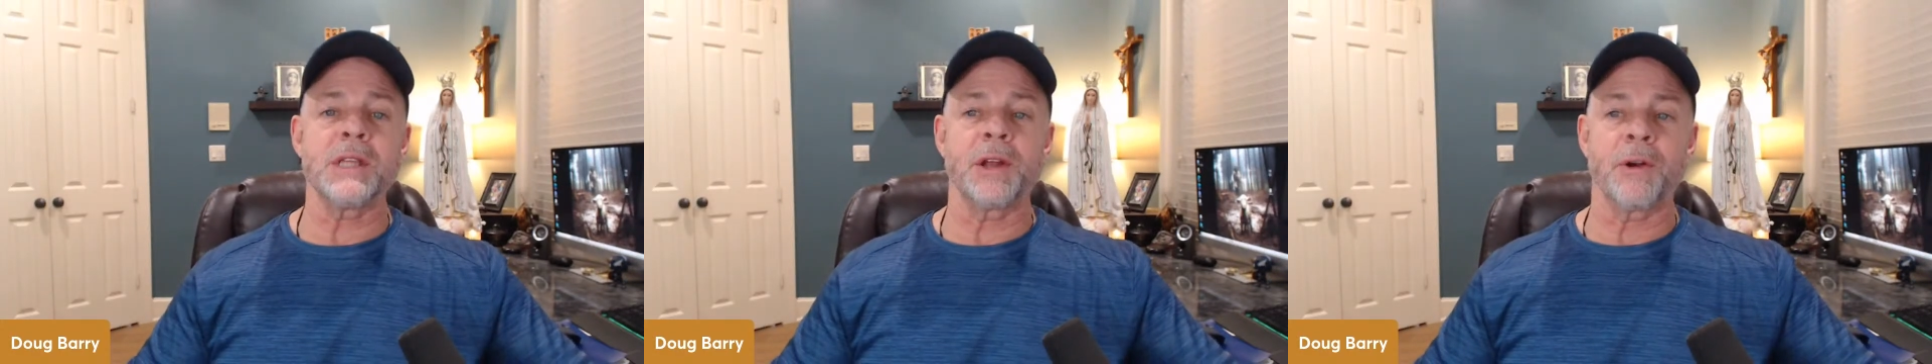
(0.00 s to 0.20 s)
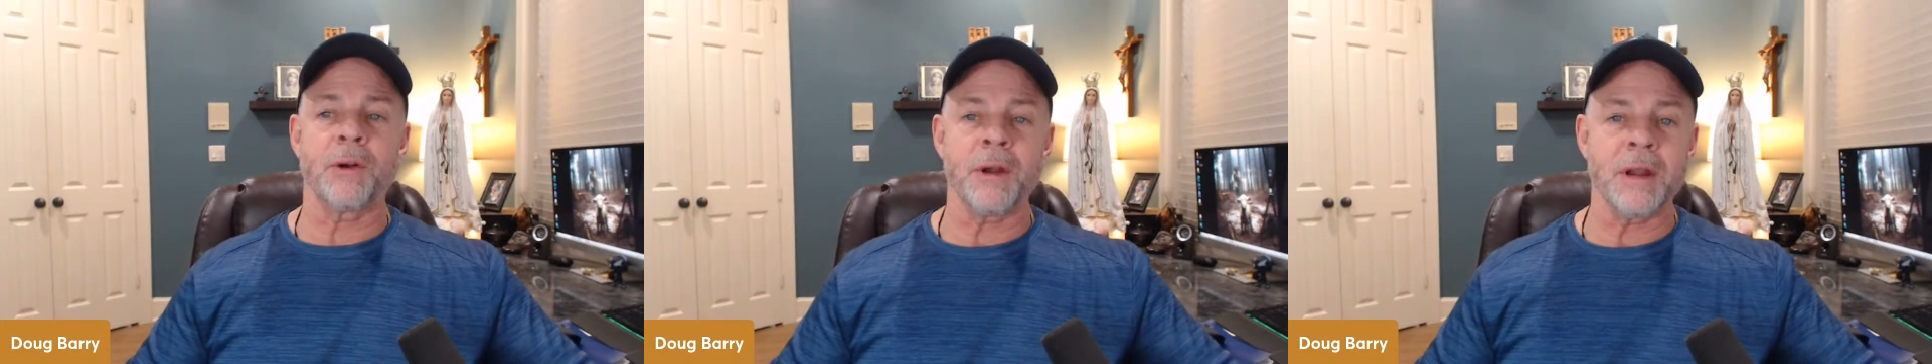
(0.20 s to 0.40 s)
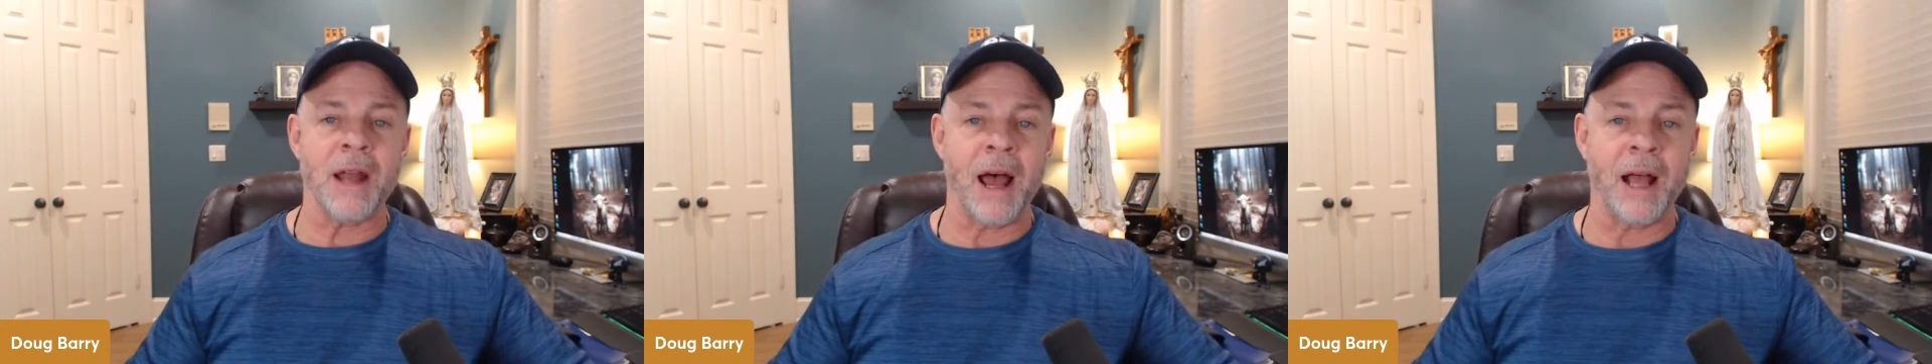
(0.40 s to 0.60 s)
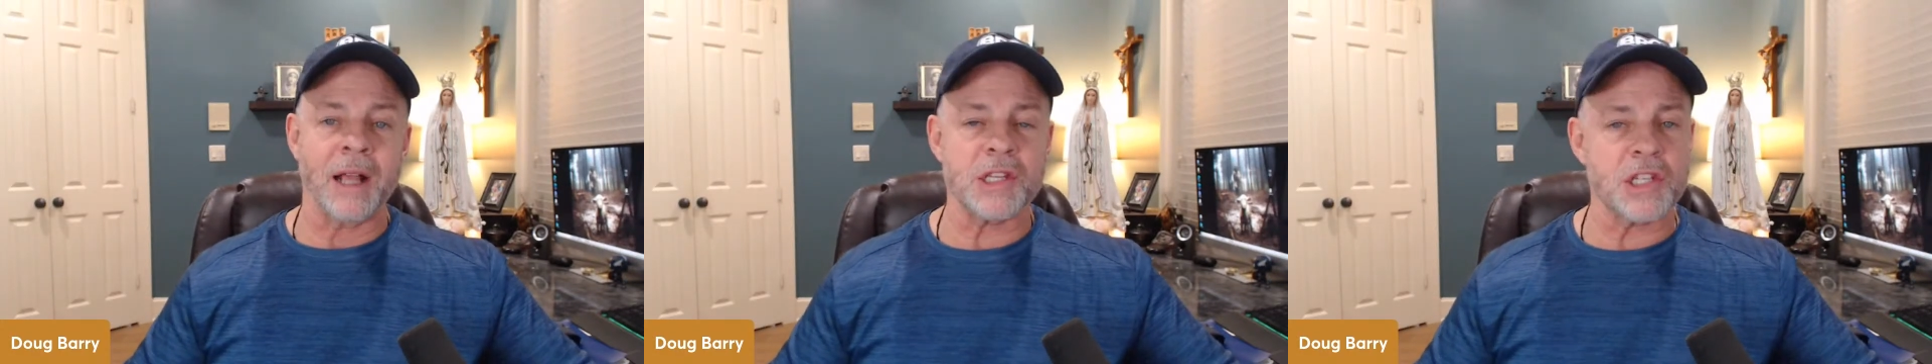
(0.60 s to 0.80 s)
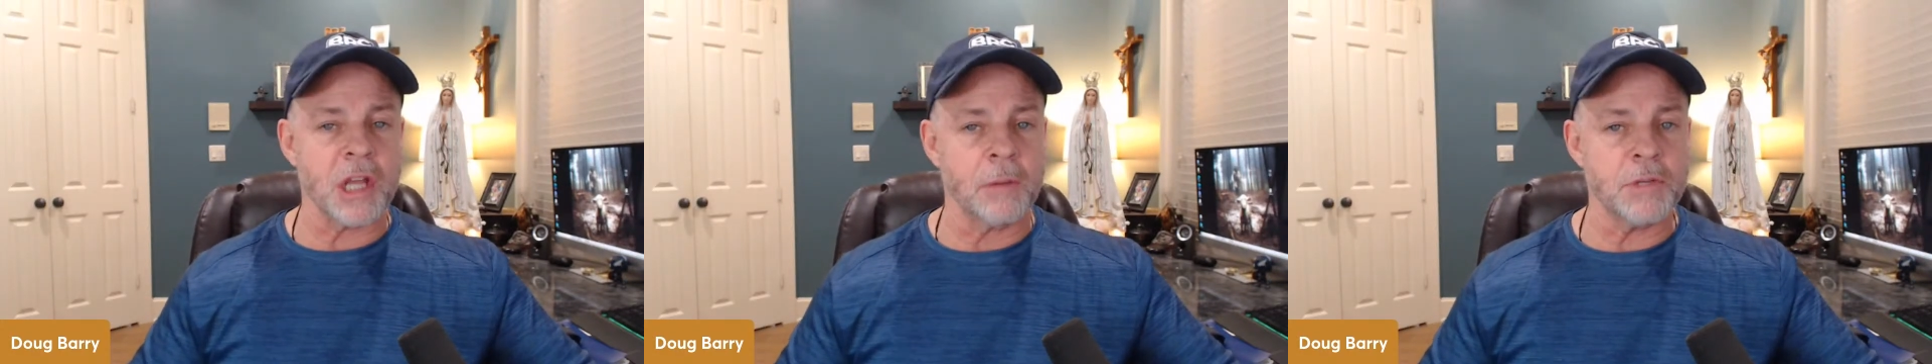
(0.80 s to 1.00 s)
that are
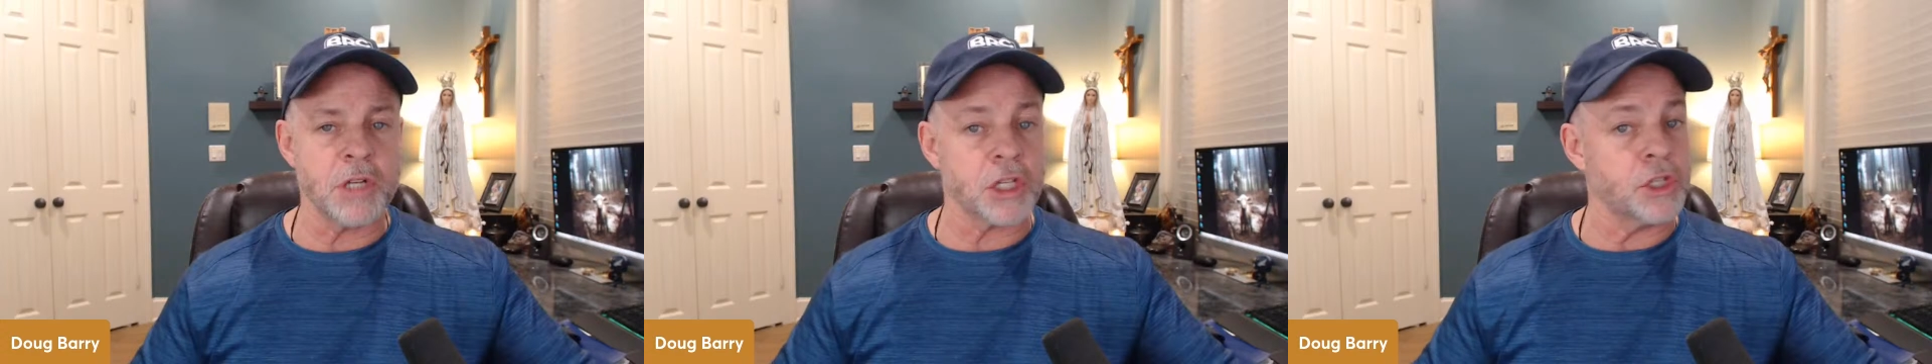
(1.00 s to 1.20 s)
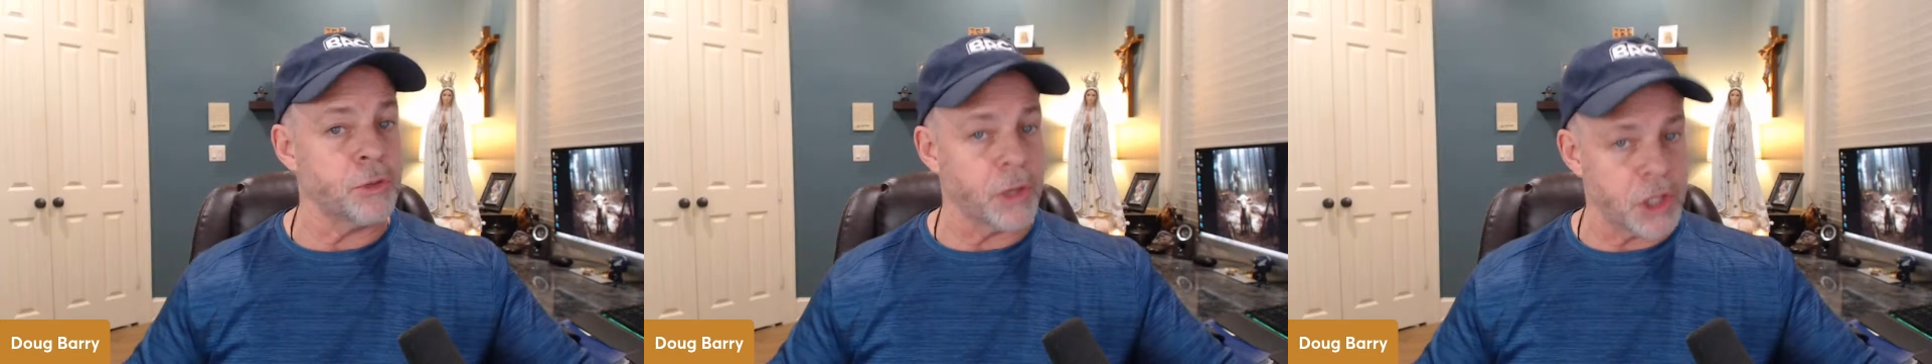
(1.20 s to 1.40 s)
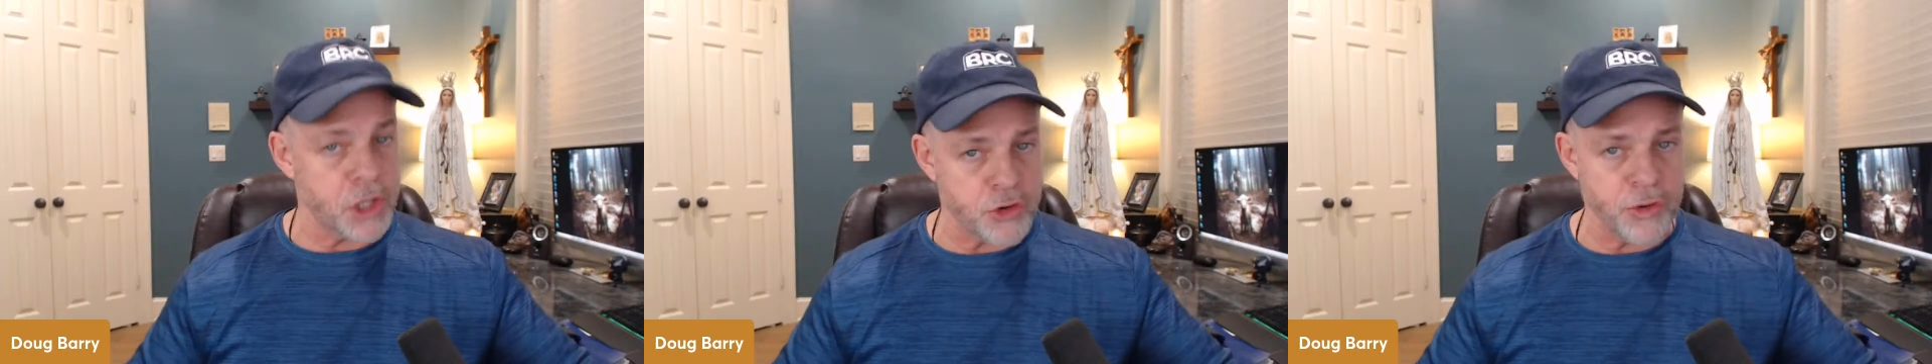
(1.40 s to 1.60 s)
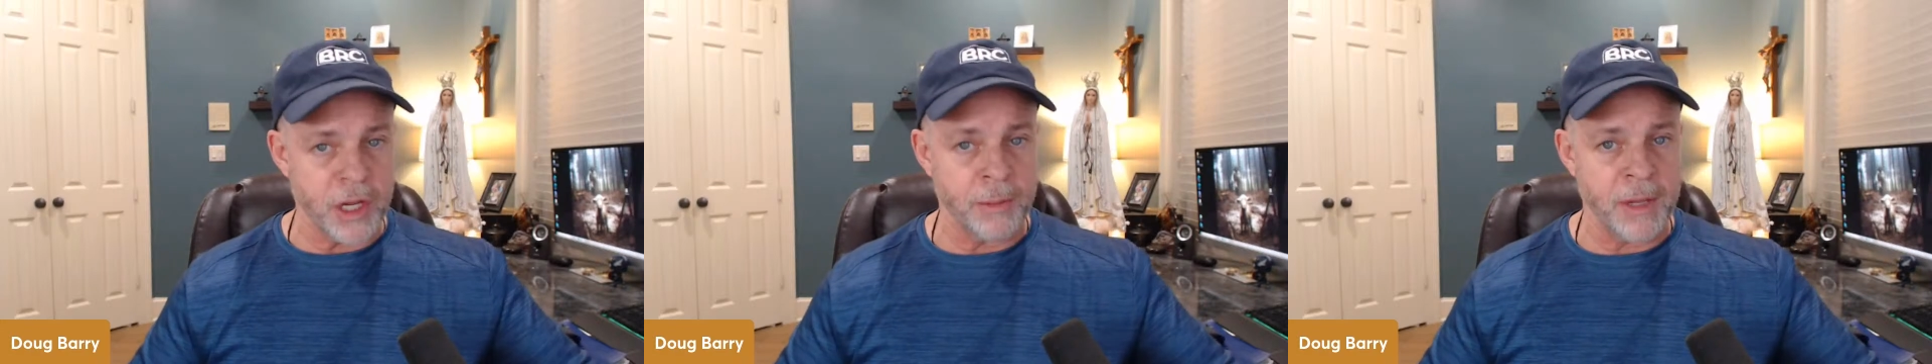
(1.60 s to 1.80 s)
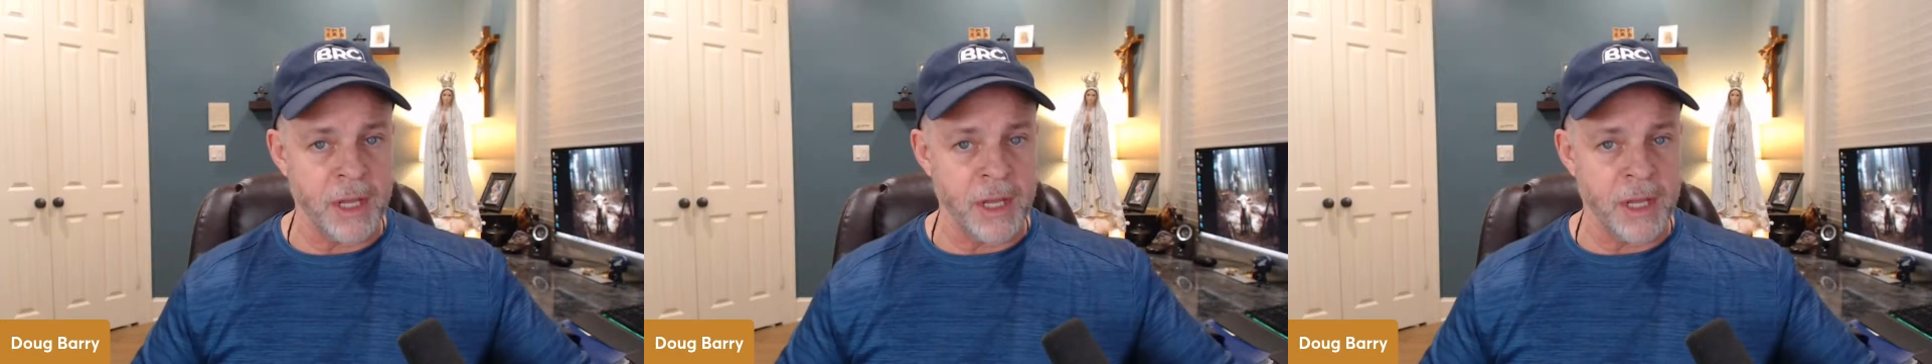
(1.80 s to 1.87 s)
not subject to extreme